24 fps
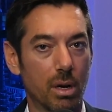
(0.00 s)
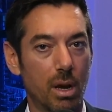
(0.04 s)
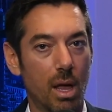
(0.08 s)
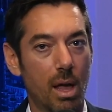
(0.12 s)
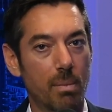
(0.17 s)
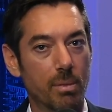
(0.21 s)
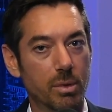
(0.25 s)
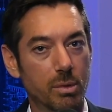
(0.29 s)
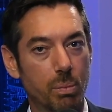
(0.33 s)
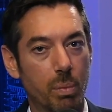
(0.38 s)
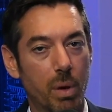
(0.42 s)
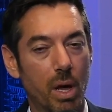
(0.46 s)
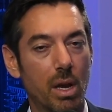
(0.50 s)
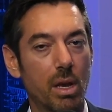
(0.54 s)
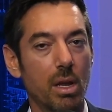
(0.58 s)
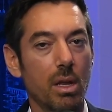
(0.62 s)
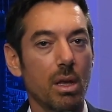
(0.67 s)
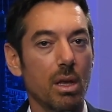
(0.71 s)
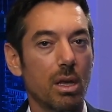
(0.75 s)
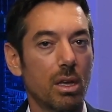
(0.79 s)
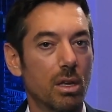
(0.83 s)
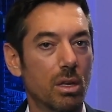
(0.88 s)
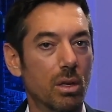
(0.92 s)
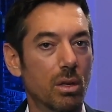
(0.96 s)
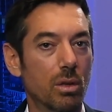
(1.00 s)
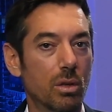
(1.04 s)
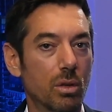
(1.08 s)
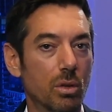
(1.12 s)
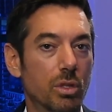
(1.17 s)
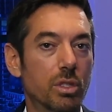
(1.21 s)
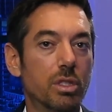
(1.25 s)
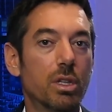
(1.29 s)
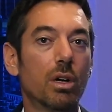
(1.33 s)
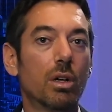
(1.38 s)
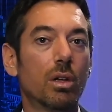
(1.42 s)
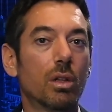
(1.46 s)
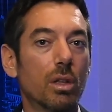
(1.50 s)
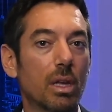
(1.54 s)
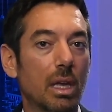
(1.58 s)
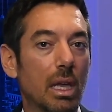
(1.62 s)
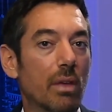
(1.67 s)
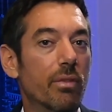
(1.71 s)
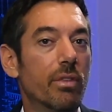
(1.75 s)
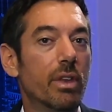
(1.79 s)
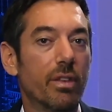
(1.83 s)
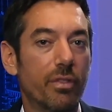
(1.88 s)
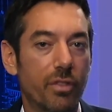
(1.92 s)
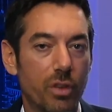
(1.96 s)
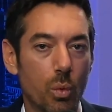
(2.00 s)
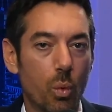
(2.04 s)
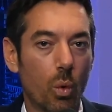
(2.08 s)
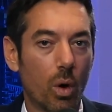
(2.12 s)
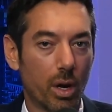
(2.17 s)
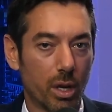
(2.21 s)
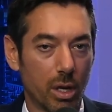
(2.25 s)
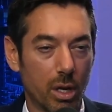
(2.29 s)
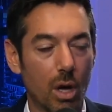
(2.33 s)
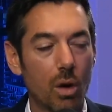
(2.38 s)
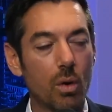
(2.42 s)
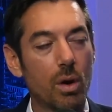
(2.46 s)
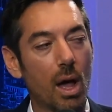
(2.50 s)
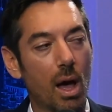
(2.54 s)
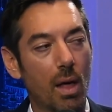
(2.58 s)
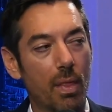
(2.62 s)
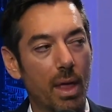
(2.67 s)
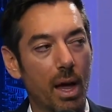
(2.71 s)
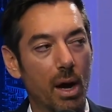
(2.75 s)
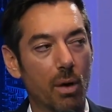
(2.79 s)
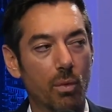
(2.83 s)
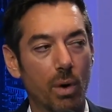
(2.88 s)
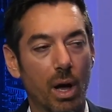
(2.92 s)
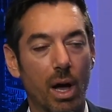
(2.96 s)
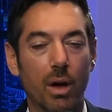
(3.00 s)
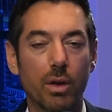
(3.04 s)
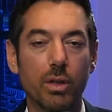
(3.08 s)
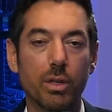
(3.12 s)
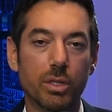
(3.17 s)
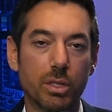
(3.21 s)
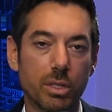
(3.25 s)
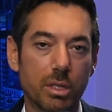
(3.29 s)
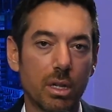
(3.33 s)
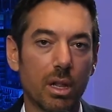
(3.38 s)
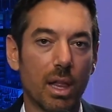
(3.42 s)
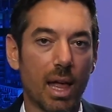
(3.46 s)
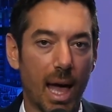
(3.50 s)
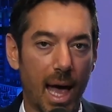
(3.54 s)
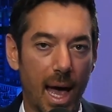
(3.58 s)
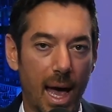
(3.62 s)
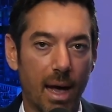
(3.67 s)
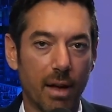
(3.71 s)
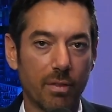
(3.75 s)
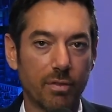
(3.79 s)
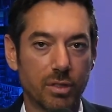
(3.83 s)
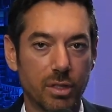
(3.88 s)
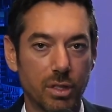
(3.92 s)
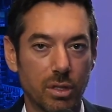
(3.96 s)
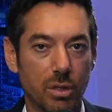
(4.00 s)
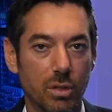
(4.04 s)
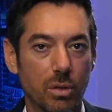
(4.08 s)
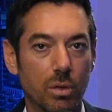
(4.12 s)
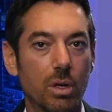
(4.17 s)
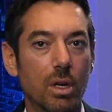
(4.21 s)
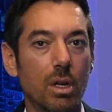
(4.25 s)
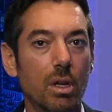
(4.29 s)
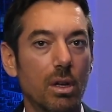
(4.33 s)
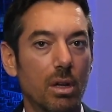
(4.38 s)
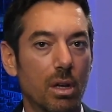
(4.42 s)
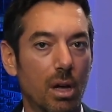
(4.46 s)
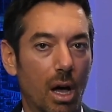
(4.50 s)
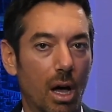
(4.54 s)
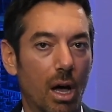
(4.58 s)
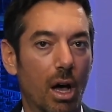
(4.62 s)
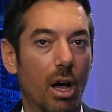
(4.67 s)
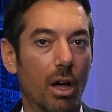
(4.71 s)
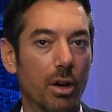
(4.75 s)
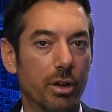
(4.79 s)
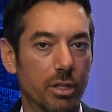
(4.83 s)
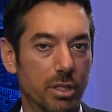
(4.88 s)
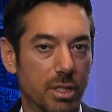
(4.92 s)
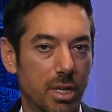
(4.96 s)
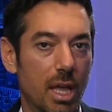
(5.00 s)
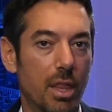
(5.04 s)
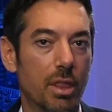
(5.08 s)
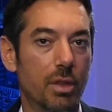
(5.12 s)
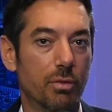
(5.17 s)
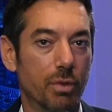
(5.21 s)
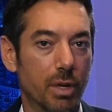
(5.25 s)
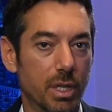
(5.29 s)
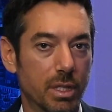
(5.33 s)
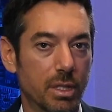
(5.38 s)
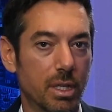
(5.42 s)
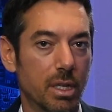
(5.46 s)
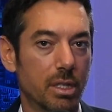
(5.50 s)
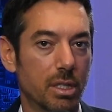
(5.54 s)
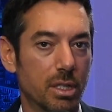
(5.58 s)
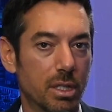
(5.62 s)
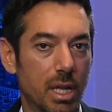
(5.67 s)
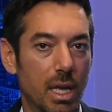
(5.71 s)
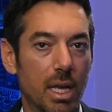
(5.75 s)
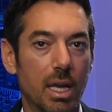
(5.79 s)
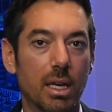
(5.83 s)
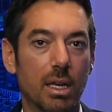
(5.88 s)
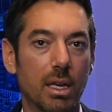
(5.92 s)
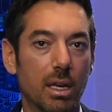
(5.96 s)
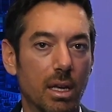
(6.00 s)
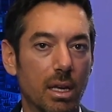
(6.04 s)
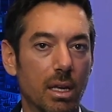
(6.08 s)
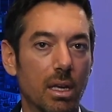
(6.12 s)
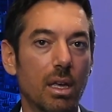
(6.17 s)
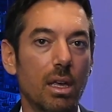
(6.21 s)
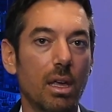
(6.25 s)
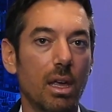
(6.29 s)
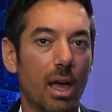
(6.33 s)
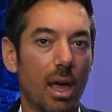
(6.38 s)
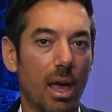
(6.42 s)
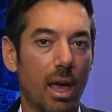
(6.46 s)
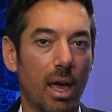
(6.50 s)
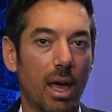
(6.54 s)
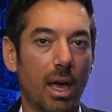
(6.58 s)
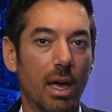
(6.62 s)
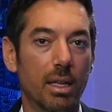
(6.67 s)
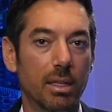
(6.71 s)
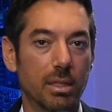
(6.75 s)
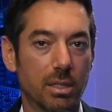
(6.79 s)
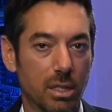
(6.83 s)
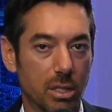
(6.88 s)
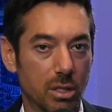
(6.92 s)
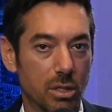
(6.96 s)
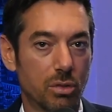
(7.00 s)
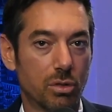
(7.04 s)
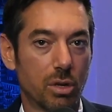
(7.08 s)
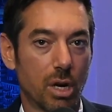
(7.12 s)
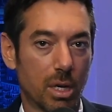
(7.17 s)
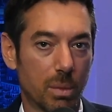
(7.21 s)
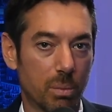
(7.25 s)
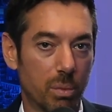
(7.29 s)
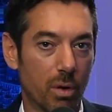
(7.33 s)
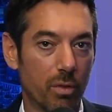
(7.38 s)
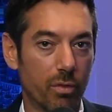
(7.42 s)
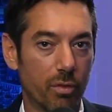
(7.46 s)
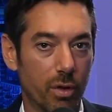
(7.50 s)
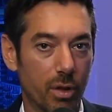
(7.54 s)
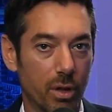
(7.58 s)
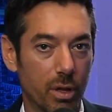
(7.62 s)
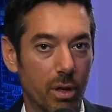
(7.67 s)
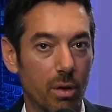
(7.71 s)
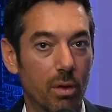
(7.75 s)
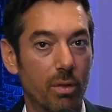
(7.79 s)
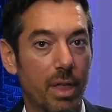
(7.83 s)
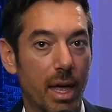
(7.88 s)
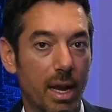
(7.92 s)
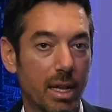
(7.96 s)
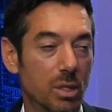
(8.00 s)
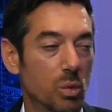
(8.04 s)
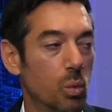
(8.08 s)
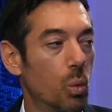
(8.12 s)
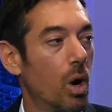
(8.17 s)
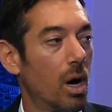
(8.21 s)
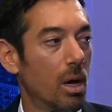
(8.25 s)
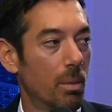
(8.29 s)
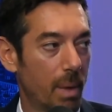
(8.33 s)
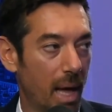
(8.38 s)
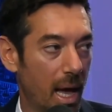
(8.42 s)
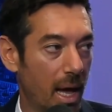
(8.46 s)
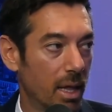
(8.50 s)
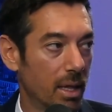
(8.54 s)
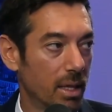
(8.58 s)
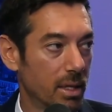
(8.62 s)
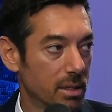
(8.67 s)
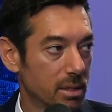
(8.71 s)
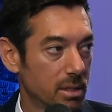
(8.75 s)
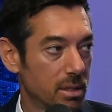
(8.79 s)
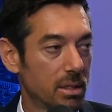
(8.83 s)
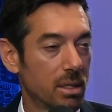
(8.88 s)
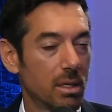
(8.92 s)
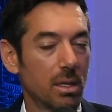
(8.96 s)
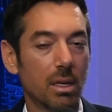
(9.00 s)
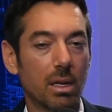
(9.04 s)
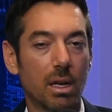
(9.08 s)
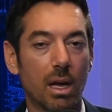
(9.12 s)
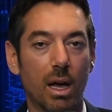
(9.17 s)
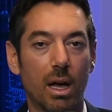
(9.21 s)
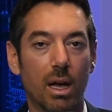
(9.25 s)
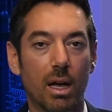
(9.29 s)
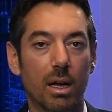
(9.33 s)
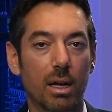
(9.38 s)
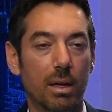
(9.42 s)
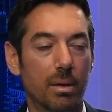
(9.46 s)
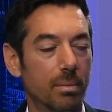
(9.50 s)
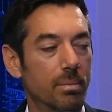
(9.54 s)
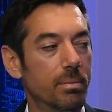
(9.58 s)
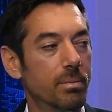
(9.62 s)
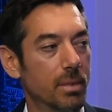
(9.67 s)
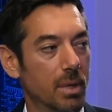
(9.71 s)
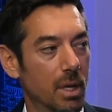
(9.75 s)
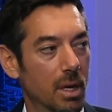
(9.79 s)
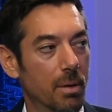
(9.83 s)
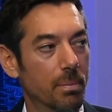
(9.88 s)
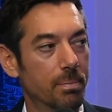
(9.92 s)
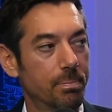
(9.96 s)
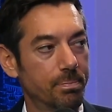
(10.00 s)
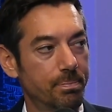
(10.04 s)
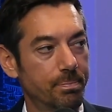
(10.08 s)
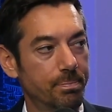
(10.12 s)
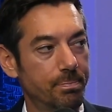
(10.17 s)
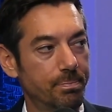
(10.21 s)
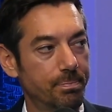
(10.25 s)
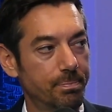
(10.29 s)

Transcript: names, but you, you still, even if you want to go down that route, you still have to uh, understand the risk that you're taking and construct a portfolio that is well-balanced. When, uh, when you're know. saying